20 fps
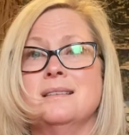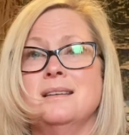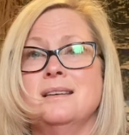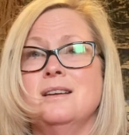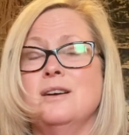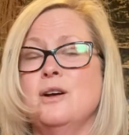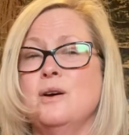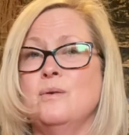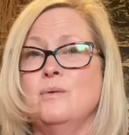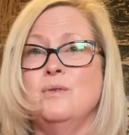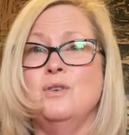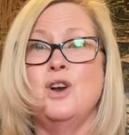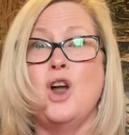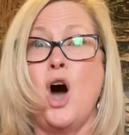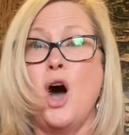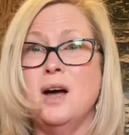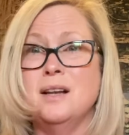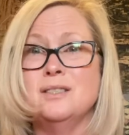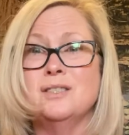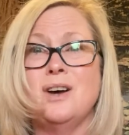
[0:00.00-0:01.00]

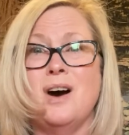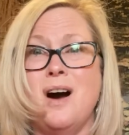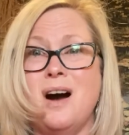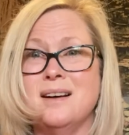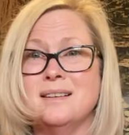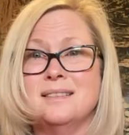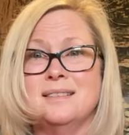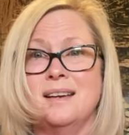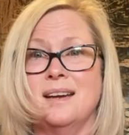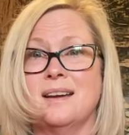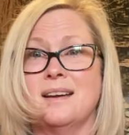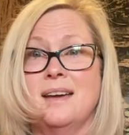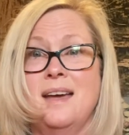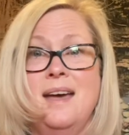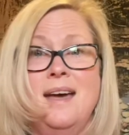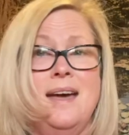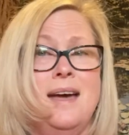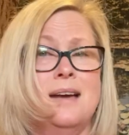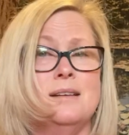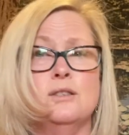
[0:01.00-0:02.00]
non-toxic
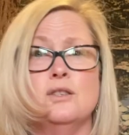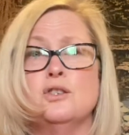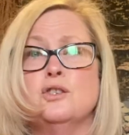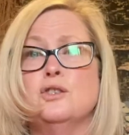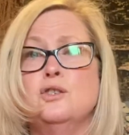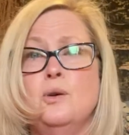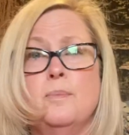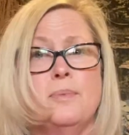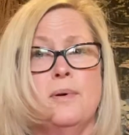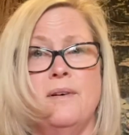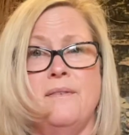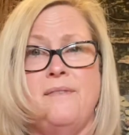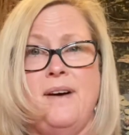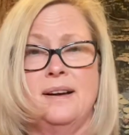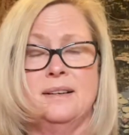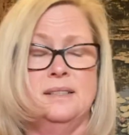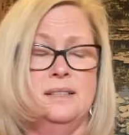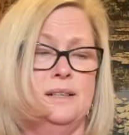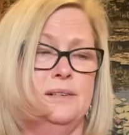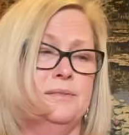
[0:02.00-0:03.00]
and super
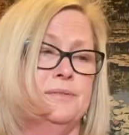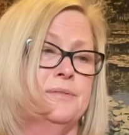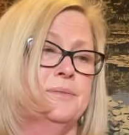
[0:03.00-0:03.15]
effective.